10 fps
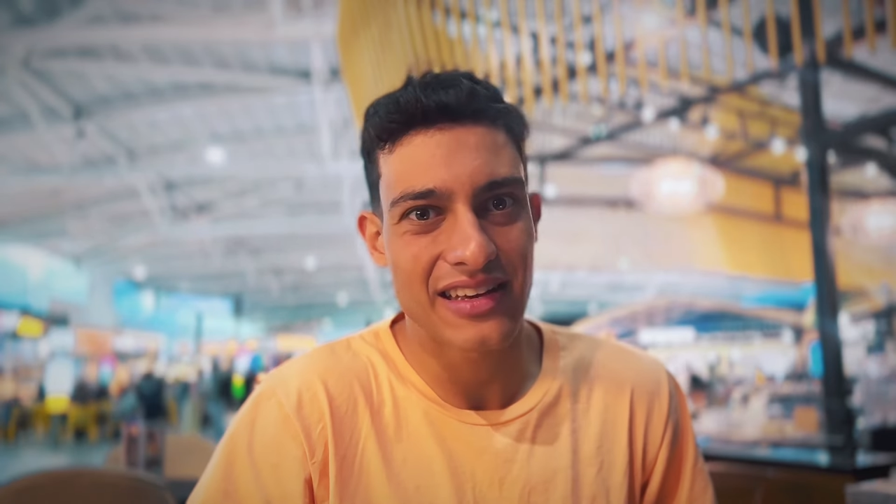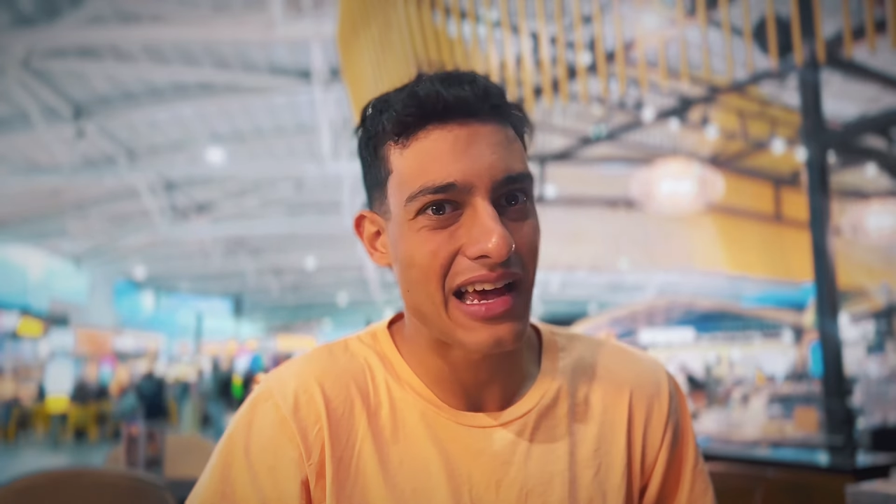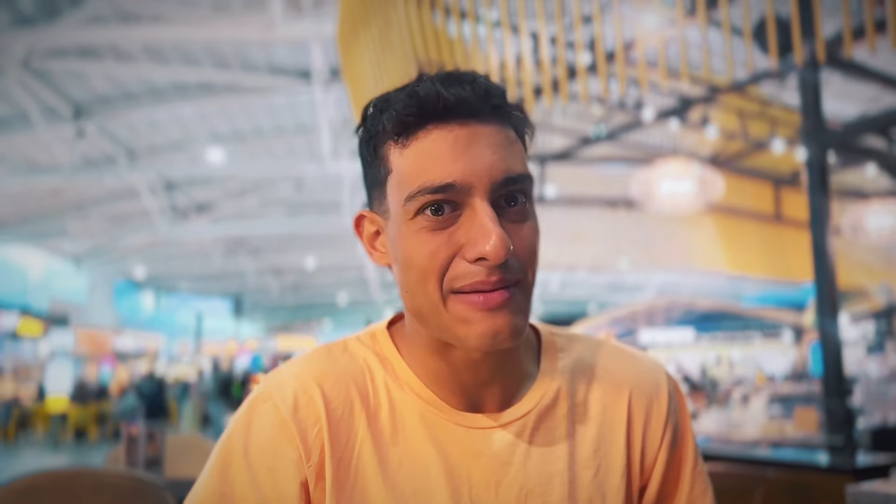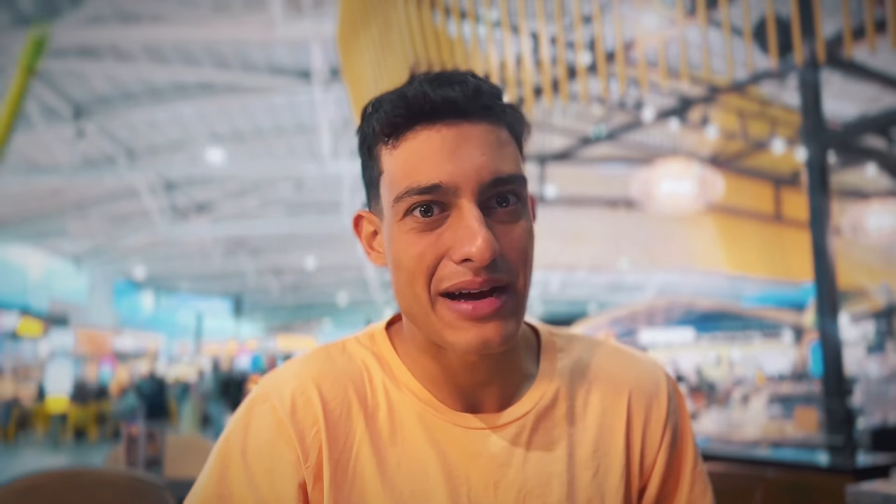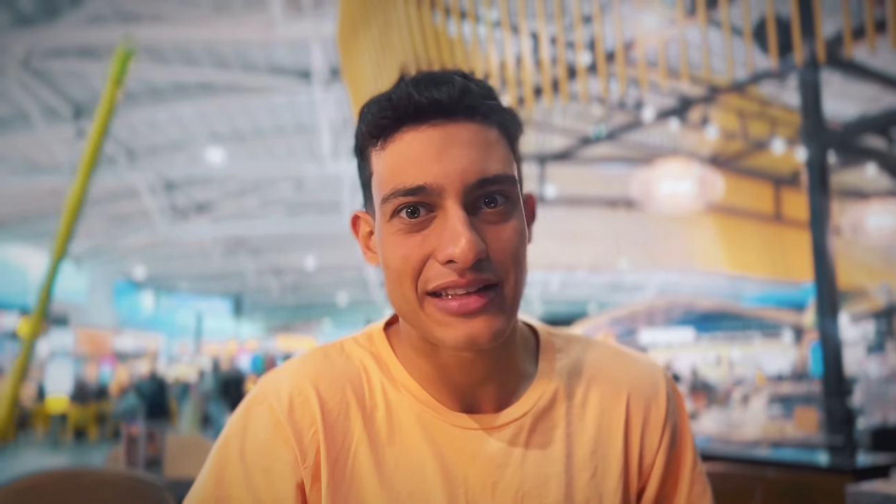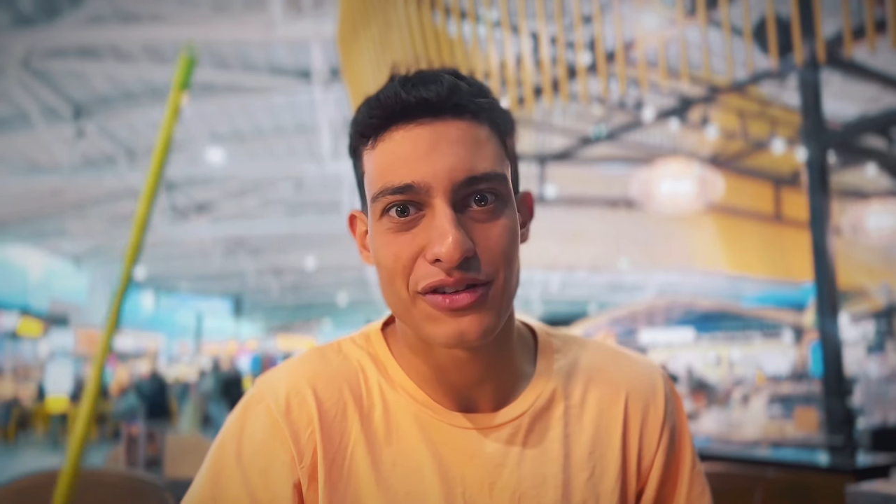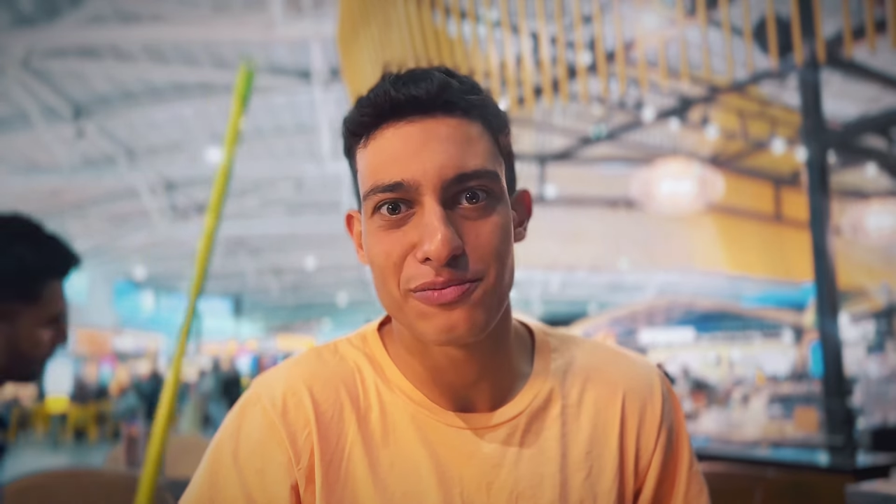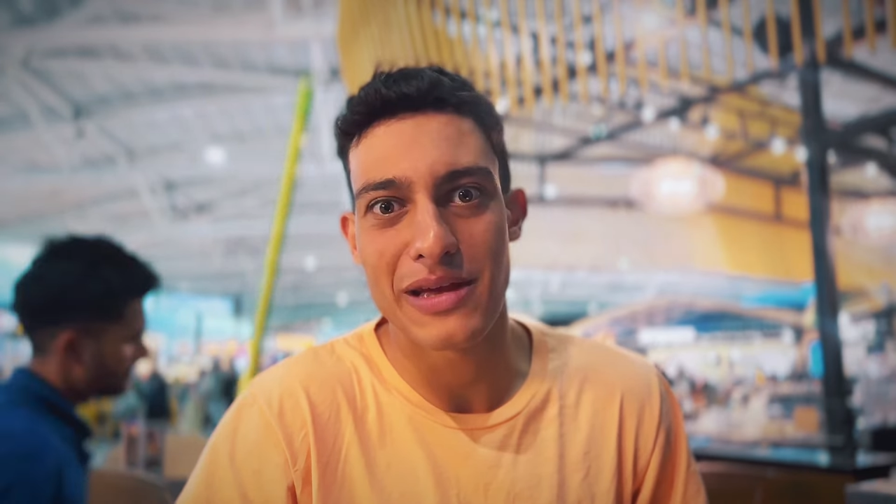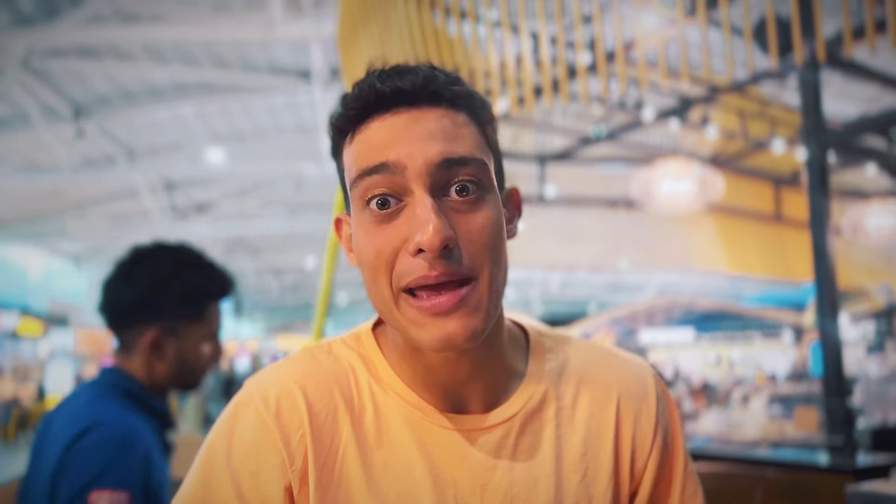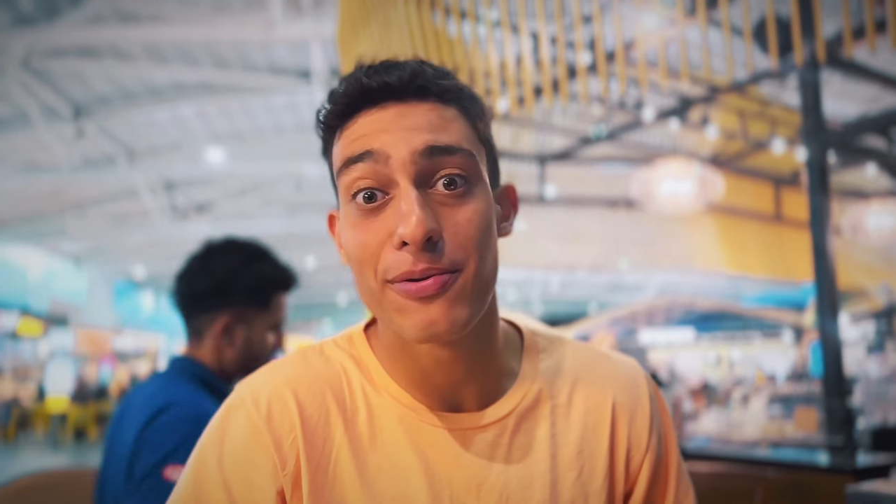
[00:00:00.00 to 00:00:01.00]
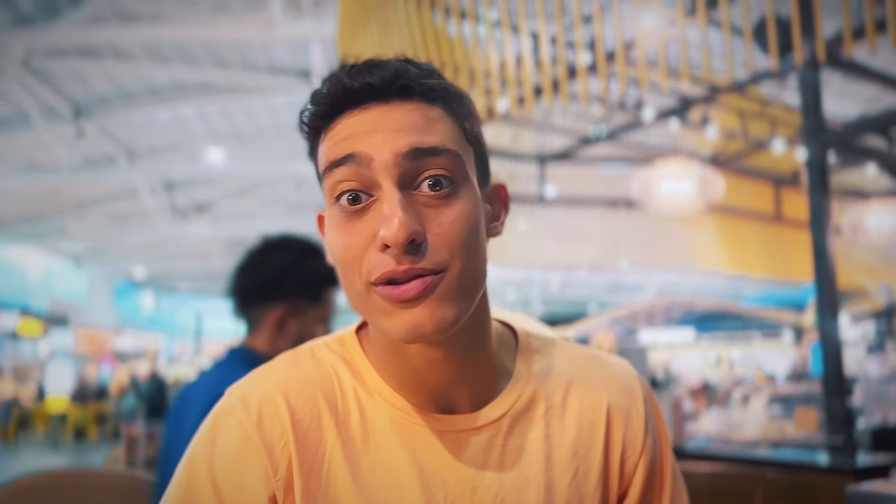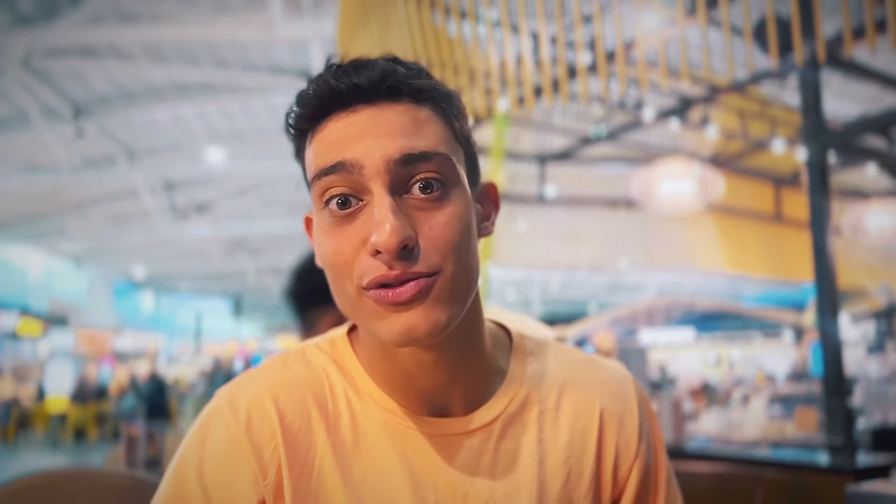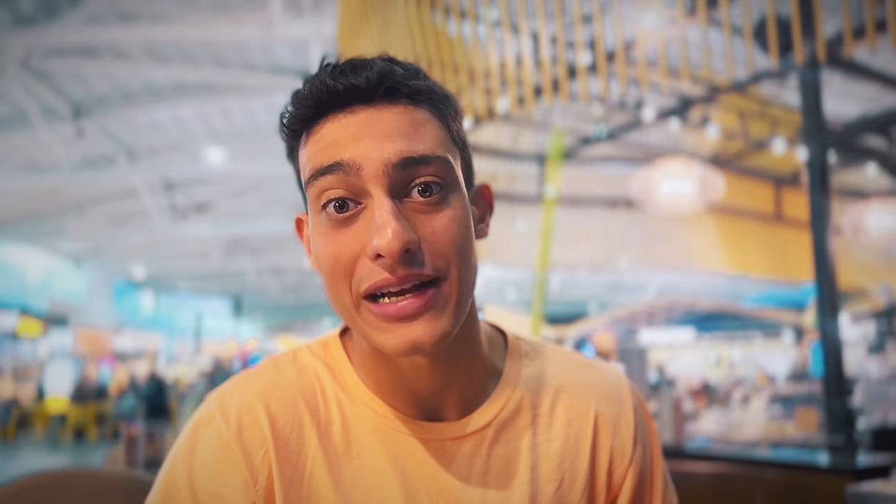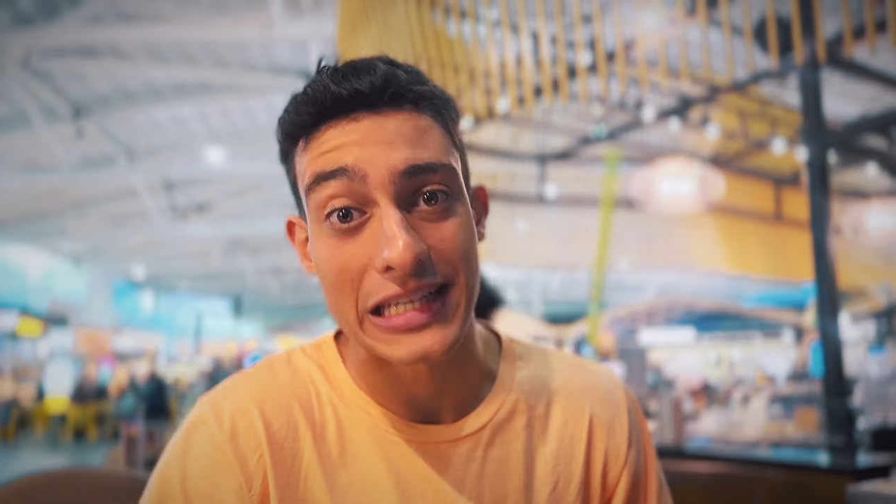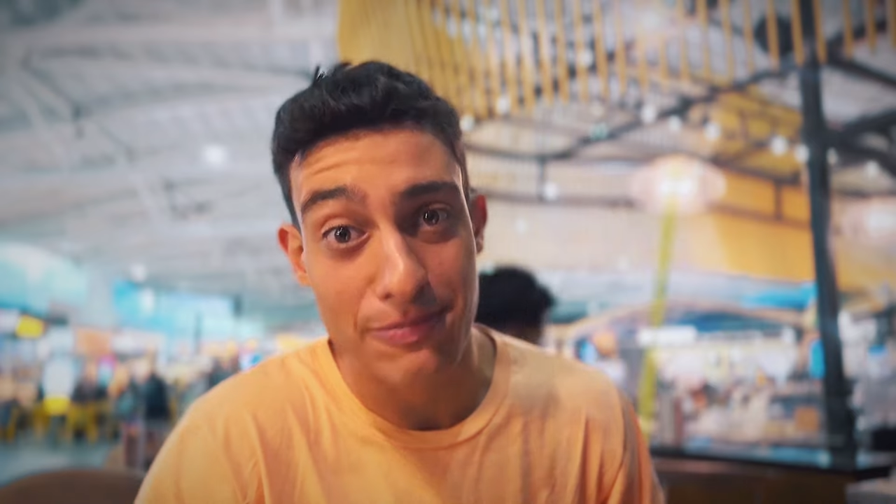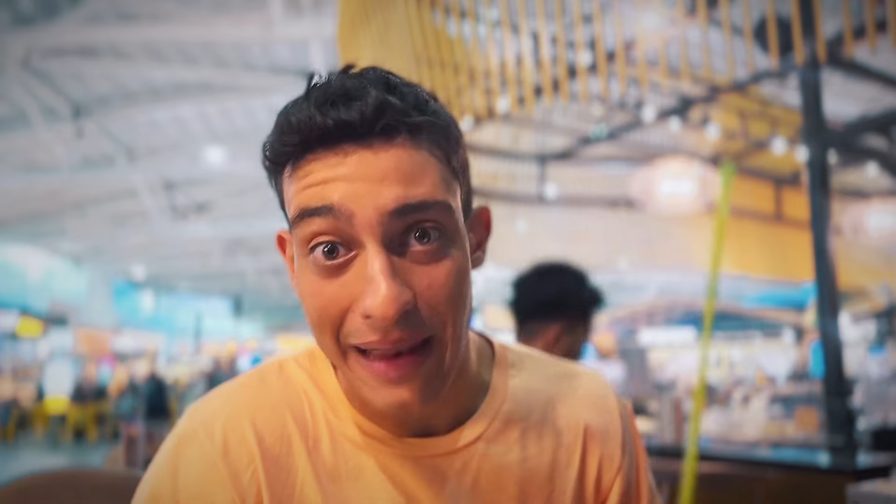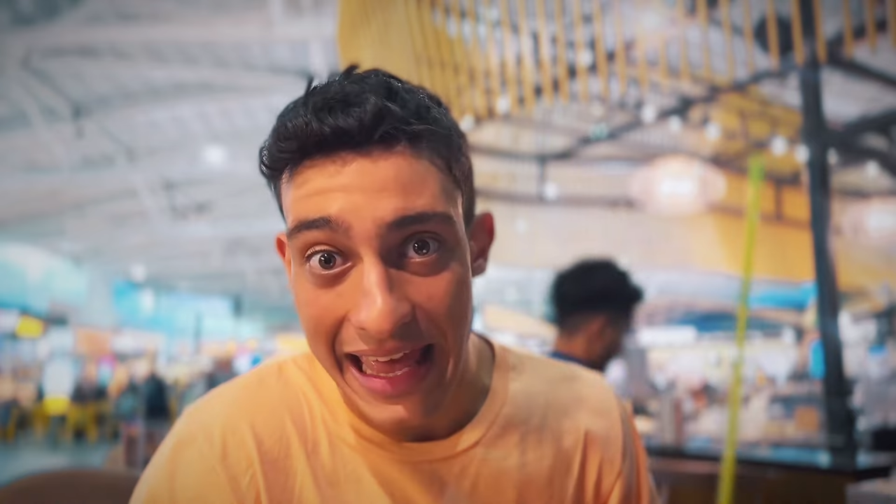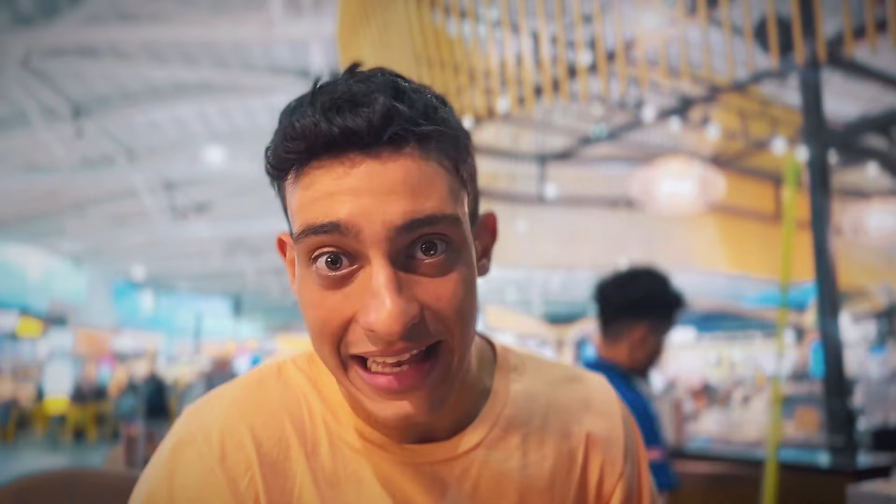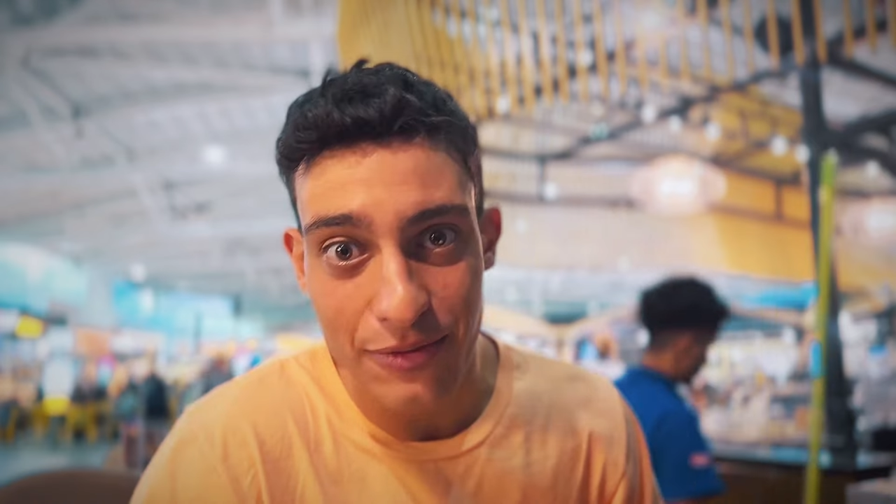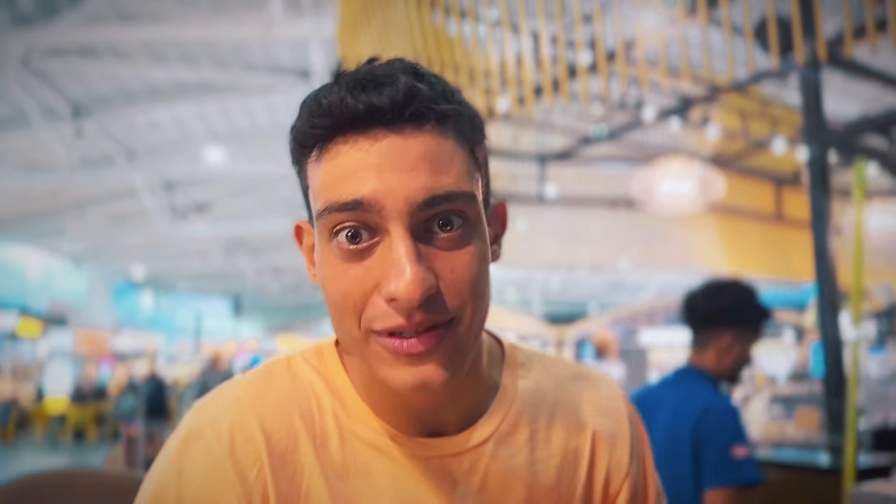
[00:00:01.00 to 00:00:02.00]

I might not be able to explain